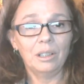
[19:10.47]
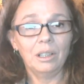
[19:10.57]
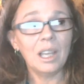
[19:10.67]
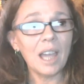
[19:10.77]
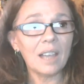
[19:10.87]

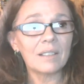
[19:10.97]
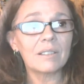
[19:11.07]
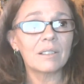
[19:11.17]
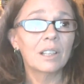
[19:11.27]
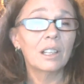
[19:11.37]

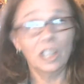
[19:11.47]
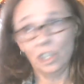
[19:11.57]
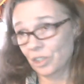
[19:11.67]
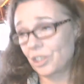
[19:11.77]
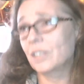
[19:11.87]
Yes.
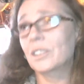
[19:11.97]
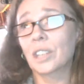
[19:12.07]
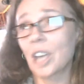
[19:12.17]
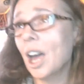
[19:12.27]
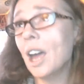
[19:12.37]
Is the
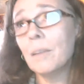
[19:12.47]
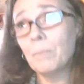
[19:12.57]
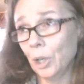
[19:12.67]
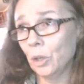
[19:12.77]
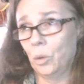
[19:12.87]
sky
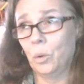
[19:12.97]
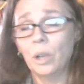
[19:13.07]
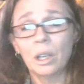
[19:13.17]
blue?